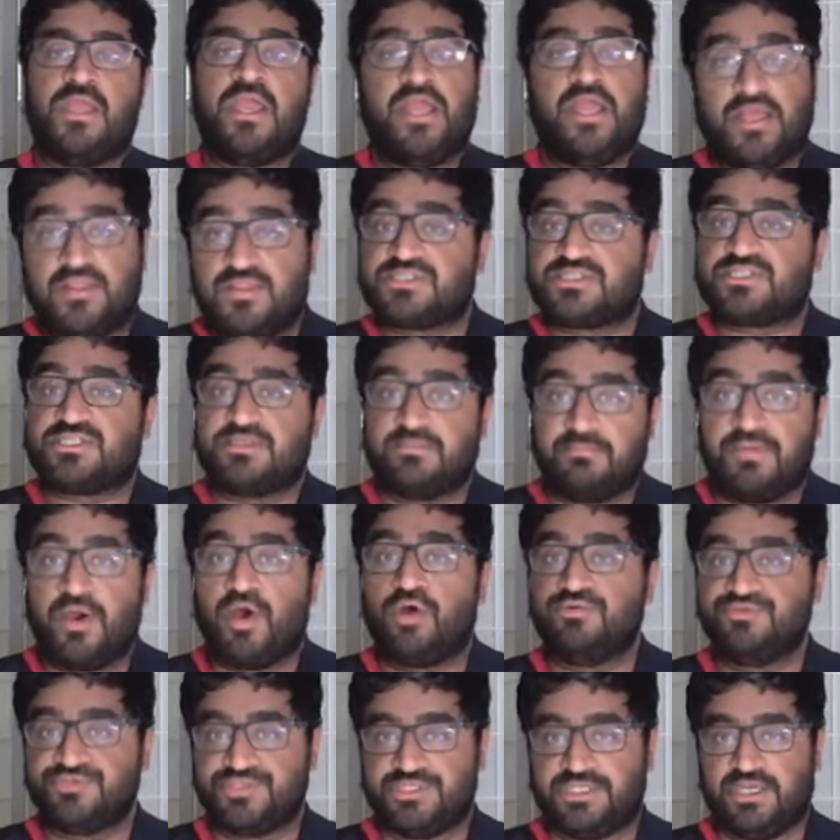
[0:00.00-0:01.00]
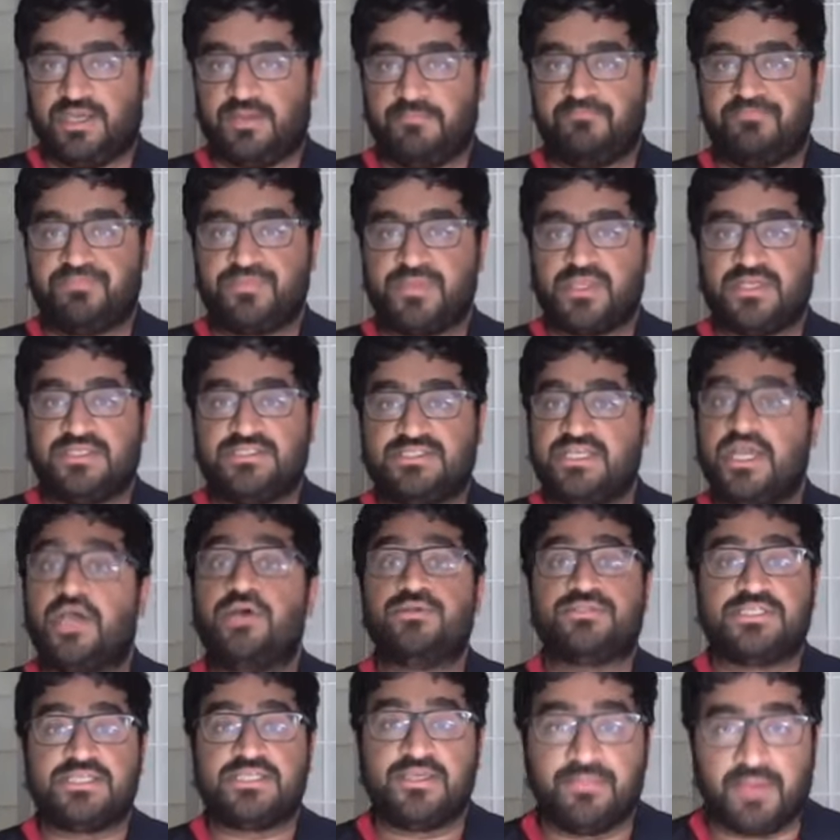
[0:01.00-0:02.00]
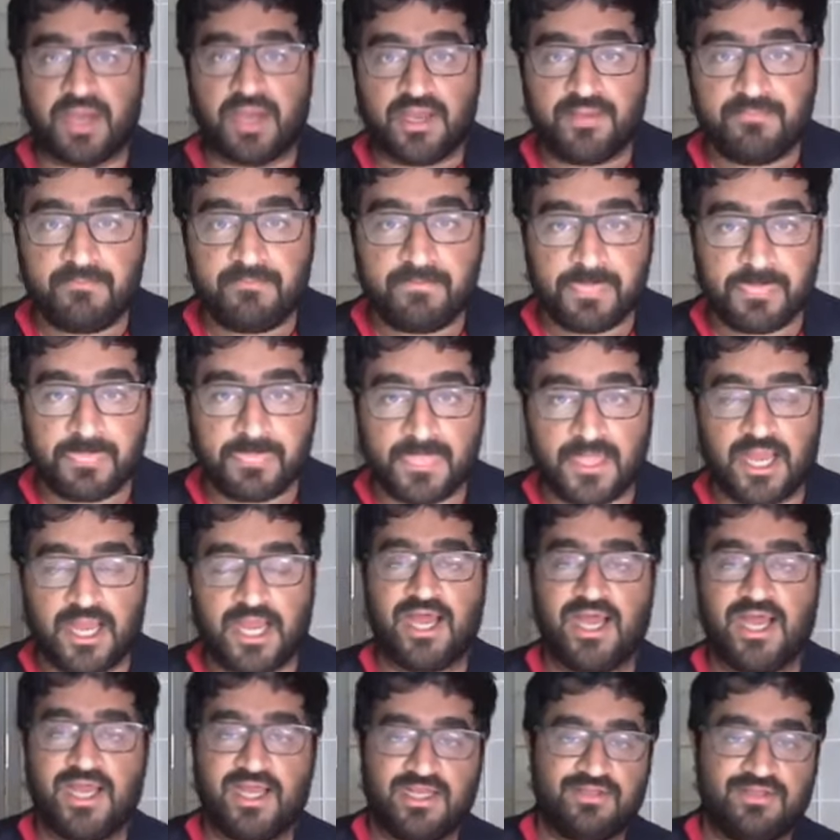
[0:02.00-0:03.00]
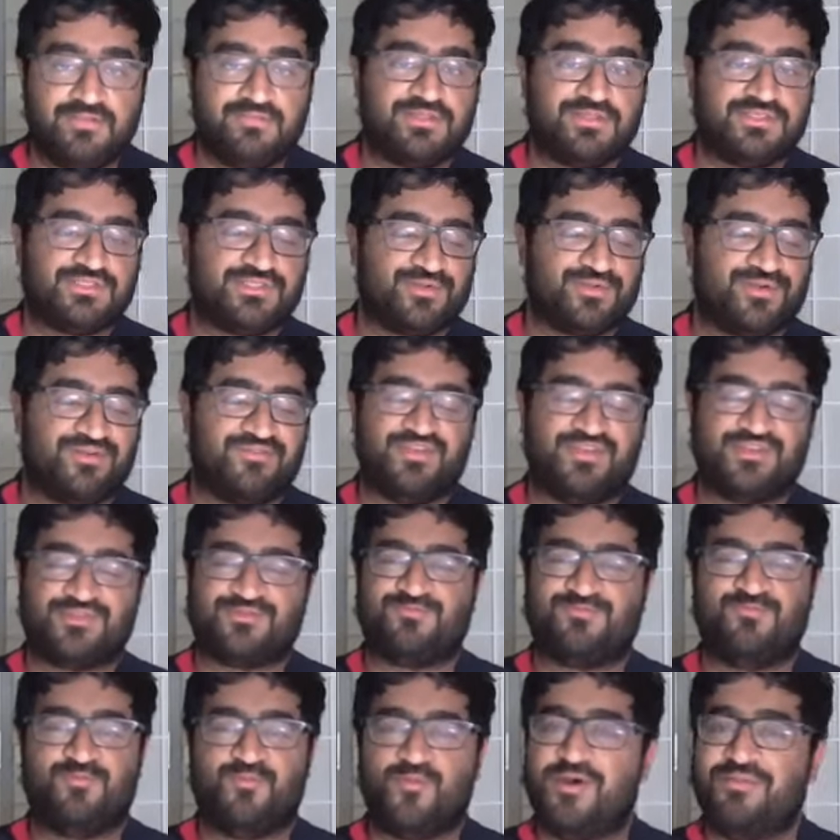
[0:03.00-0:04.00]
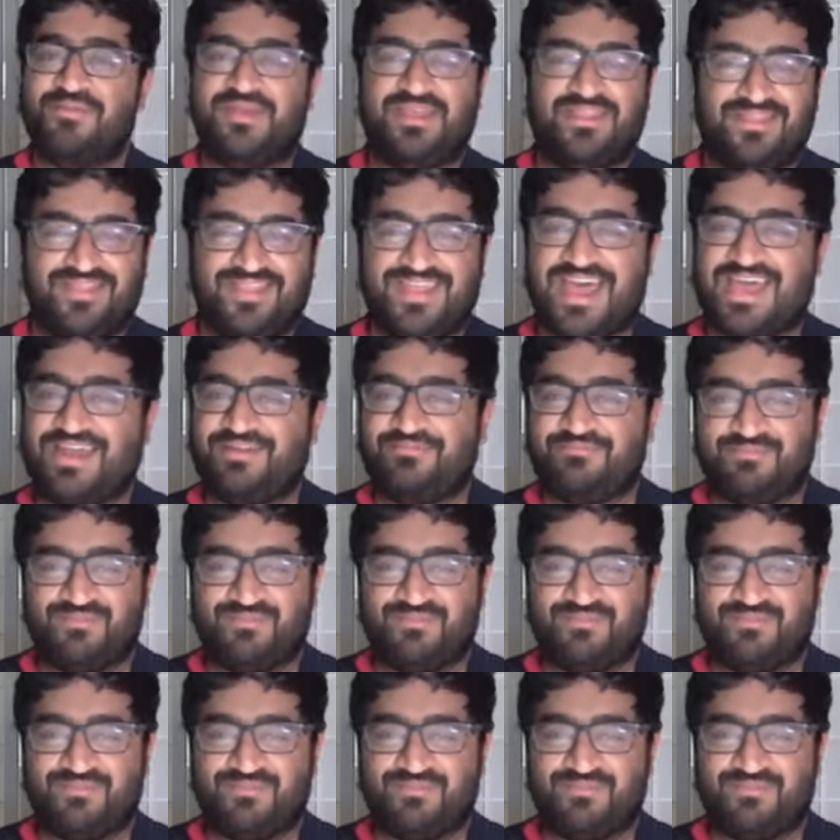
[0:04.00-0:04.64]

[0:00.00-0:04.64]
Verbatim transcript: In the Symposium, Diotima, uh, sort of this woman that,